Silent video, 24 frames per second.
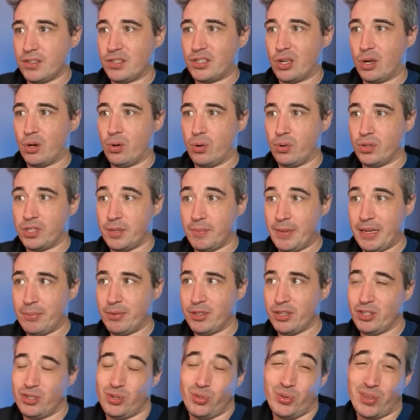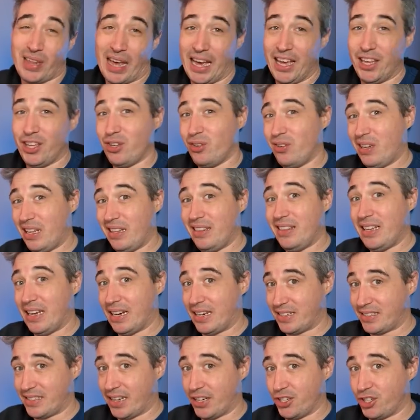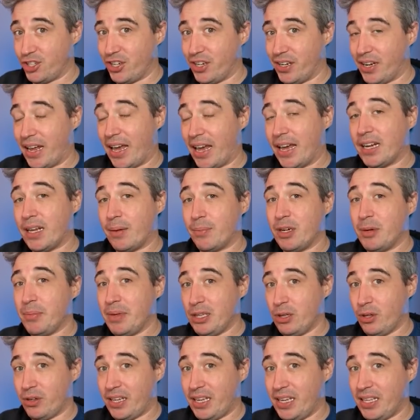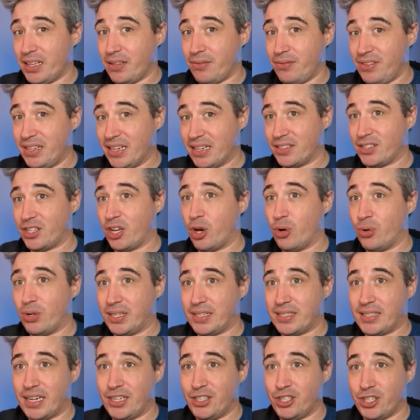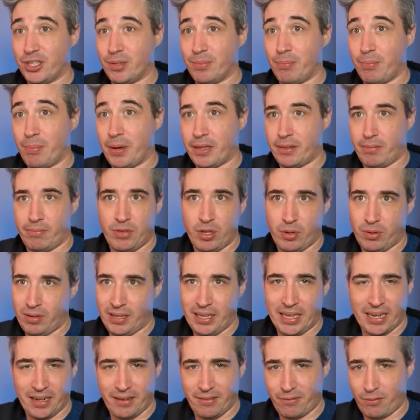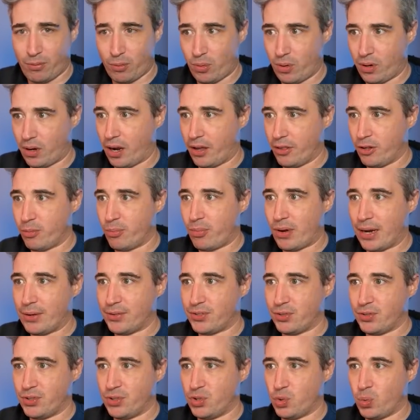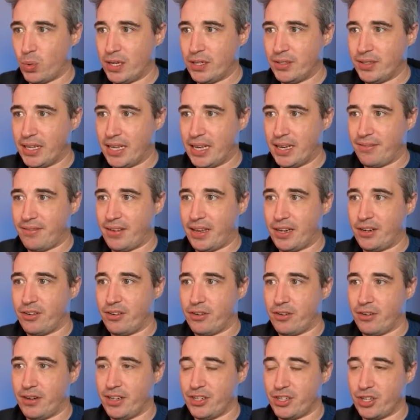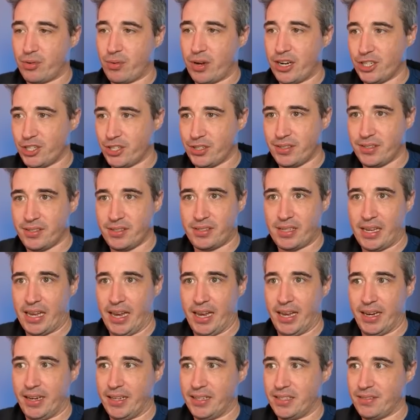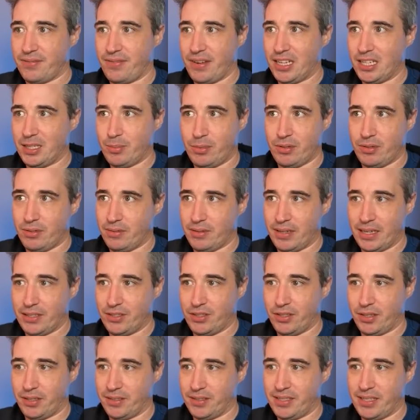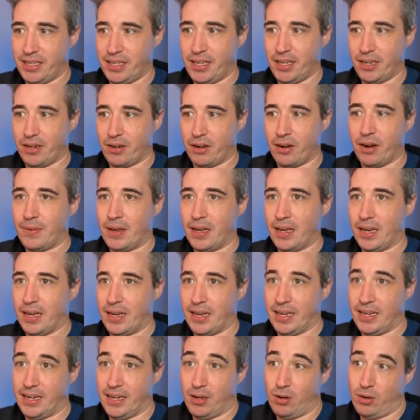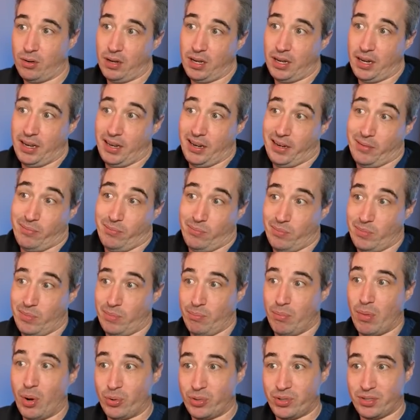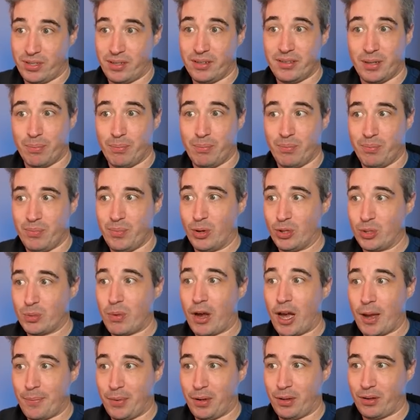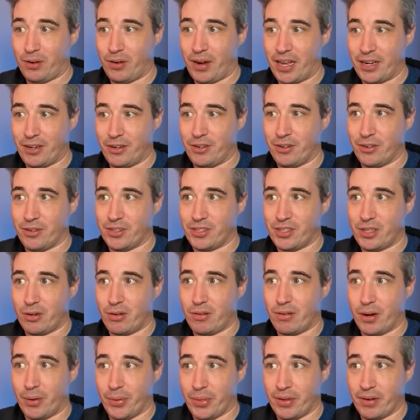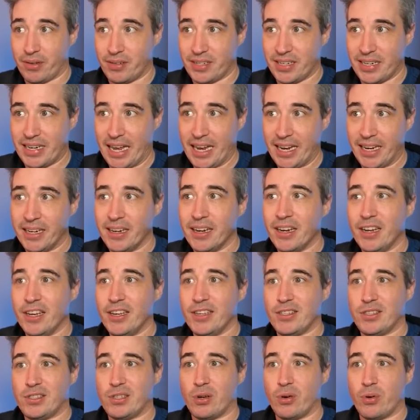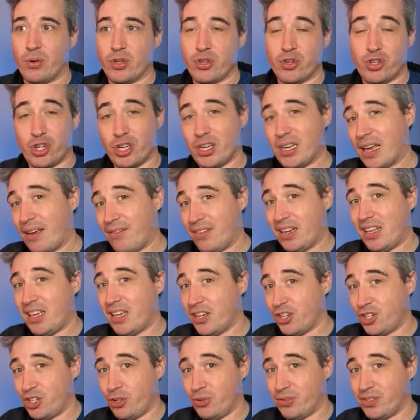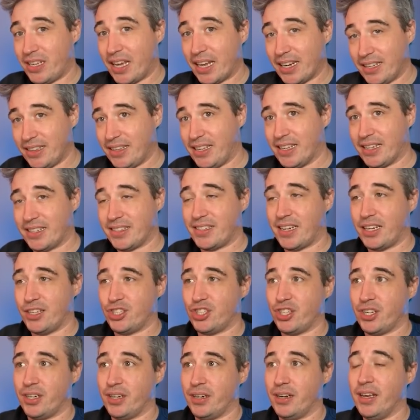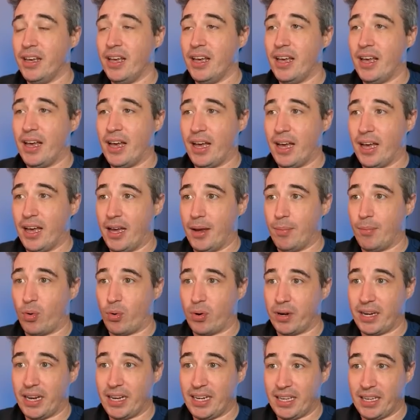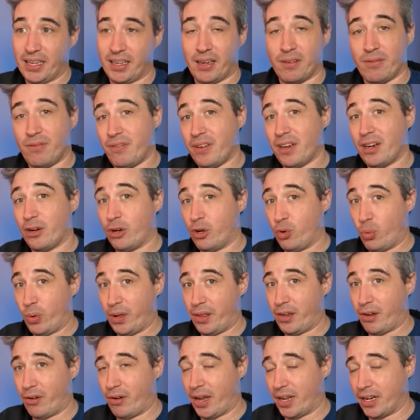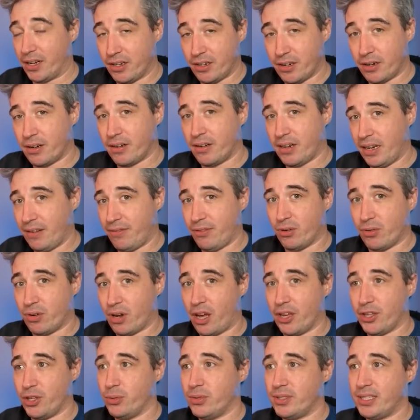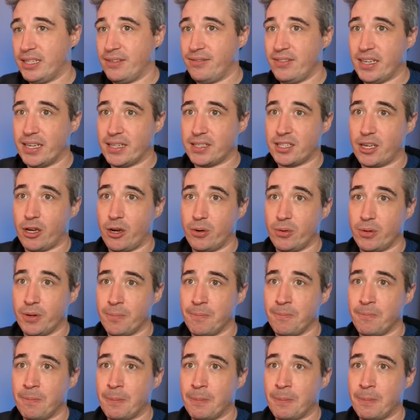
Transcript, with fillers: So to be able to do that, you need the extension. And I'm going to be looking at the VS Code extension, but you can get it for other browsers as well. They have editor integrations and it's available, as you can see here, uh, in, in most of the most popular editors that are out there today. So you shouldn't have any issues getting the extension um, or getting it configured with your editor if you're not using VS Code.